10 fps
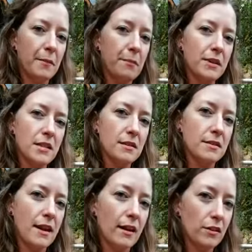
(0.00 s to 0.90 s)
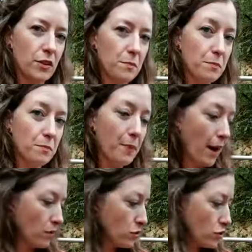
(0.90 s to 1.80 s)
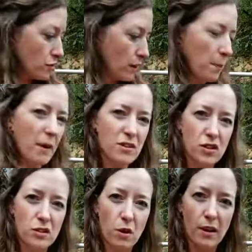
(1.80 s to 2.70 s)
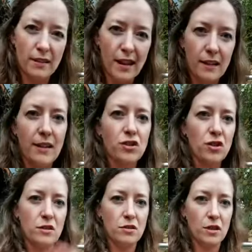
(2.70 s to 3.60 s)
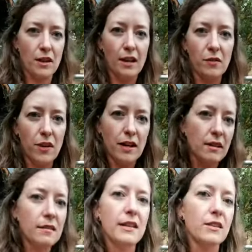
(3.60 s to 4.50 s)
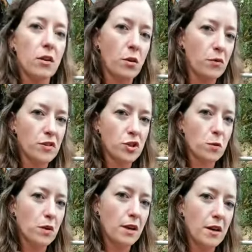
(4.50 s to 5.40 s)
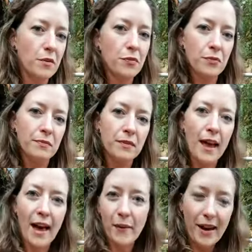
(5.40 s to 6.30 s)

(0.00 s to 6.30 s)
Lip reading: But this is the heirloom pouch. And I'll probably just throw it in that collection so you can kind of like get the whole visual of how